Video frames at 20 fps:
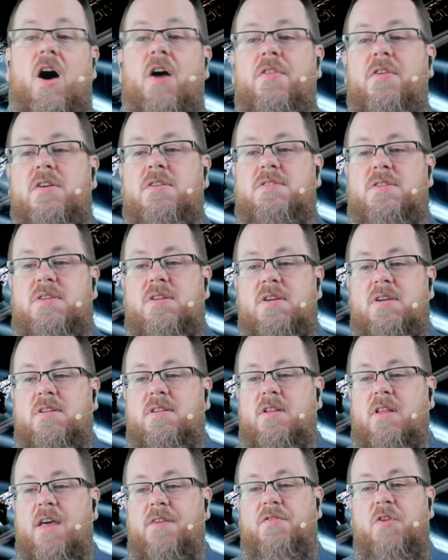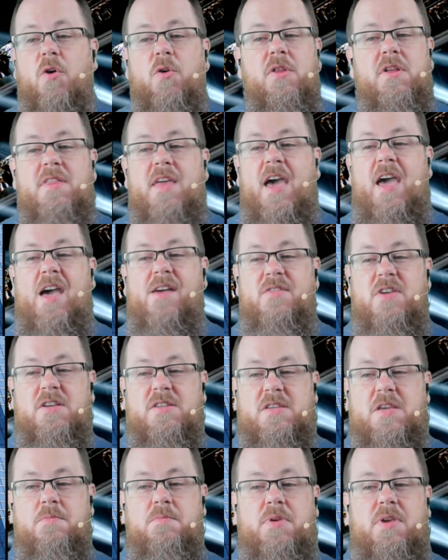Others left only the
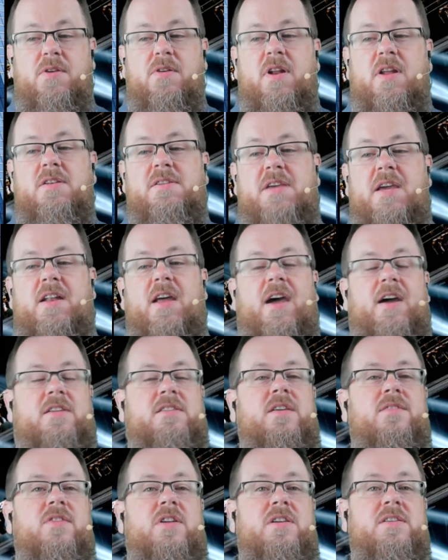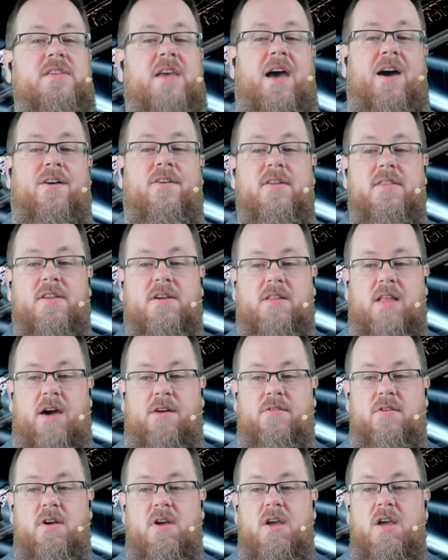heaviest compute and data activities out in the
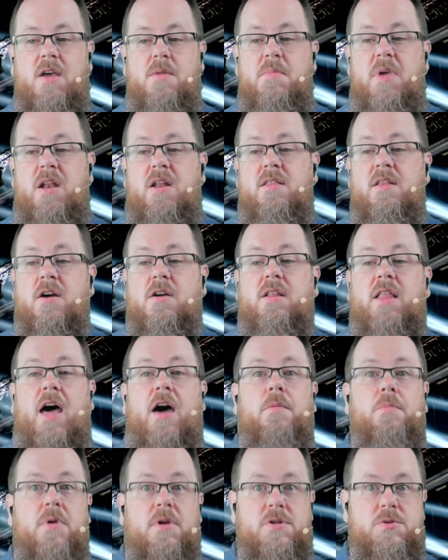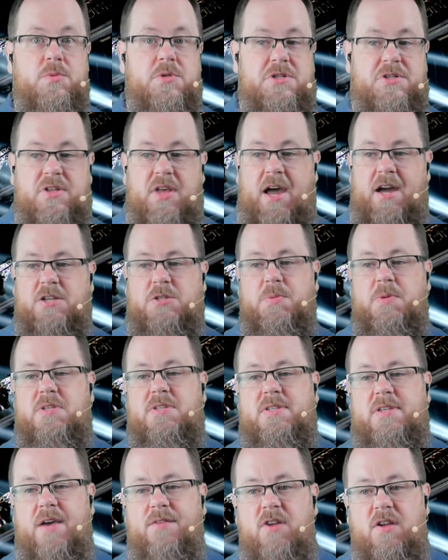cloud, meaning their cloud bills were slashed by
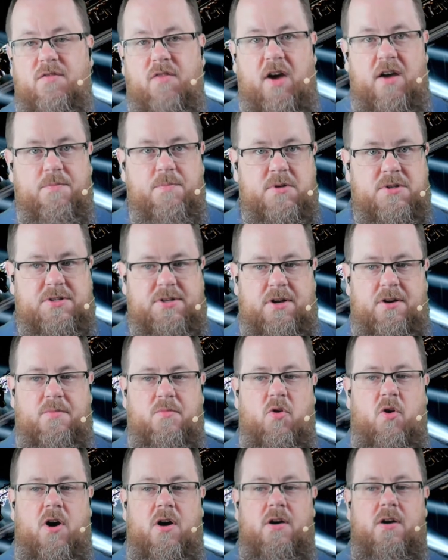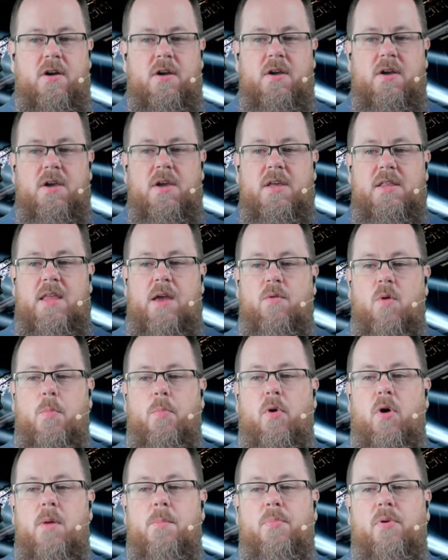75% or more. They
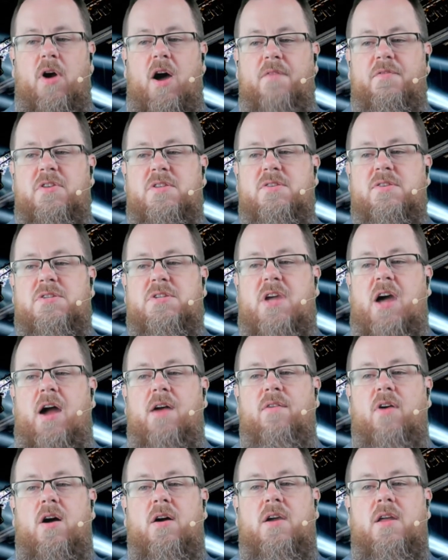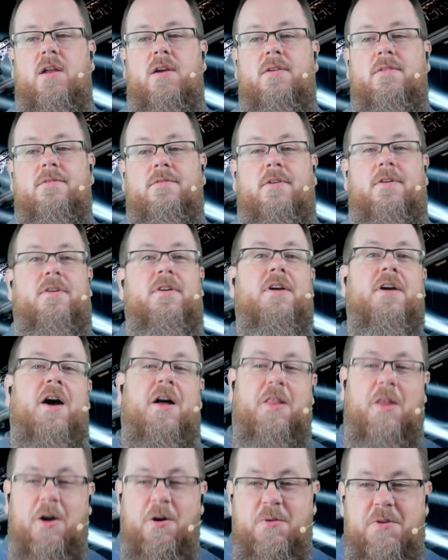report profits are skyrocketing,
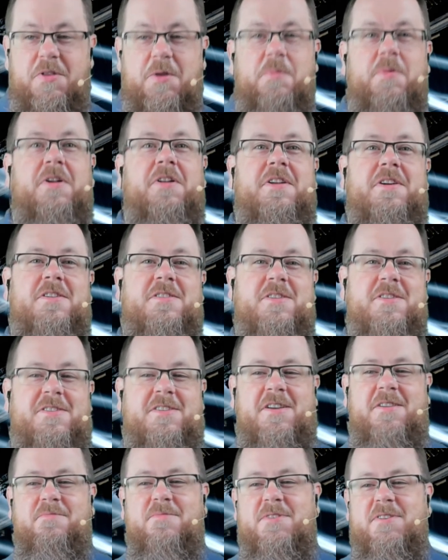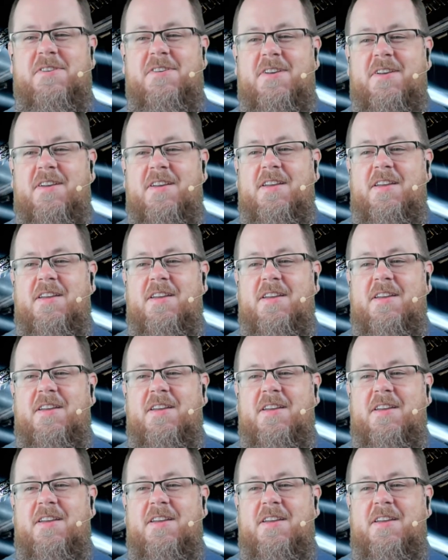along with their buildings, it seems.